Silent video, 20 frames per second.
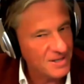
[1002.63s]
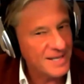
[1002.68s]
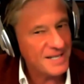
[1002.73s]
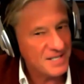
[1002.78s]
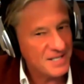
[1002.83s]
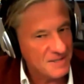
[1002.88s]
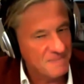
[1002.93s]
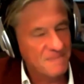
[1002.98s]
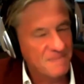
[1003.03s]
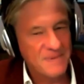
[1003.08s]

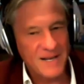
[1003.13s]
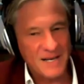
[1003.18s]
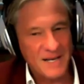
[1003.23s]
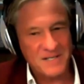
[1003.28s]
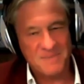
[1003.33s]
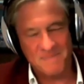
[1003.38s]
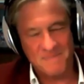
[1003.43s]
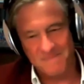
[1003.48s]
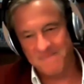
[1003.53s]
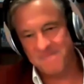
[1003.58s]
That's
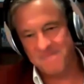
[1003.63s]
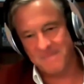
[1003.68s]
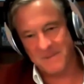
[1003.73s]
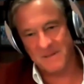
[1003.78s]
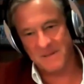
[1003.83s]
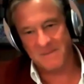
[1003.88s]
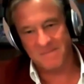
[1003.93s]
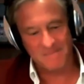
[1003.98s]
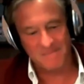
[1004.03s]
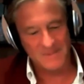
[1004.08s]
that's
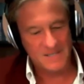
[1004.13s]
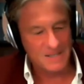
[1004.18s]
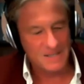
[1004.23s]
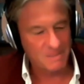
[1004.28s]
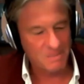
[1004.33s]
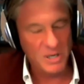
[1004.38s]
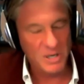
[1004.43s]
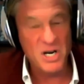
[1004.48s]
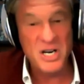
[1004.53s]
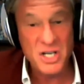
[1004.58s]

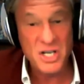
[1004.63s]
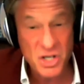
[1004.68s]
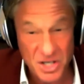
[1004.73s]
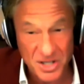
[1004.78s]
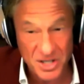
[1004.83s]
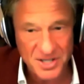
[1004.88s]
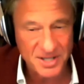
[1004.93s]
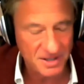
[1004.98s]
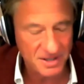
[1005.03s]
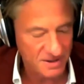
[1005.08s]

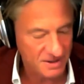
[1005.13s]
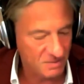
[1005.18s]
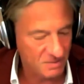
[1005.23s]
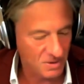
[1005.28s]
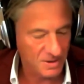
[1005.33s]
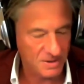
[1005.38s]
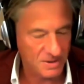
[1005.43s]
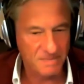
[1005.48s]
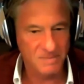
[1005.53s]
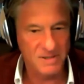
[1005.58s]
pernicious
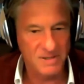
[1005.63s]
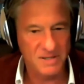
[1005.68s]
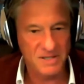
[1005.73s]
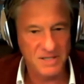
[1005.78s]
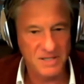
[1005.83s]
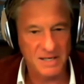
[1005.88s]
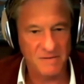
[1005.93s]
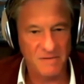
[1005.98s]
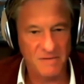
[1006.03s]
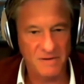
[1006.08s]
what yeah.
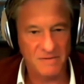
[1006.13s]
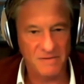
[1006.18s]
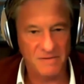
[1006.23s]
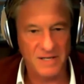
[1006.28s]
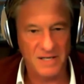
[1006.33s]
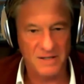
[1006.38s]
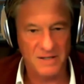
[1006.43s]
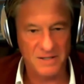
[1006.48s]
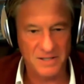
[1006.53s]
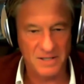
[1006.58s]
discovery the
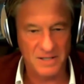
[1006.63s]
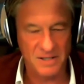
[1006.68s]
discussion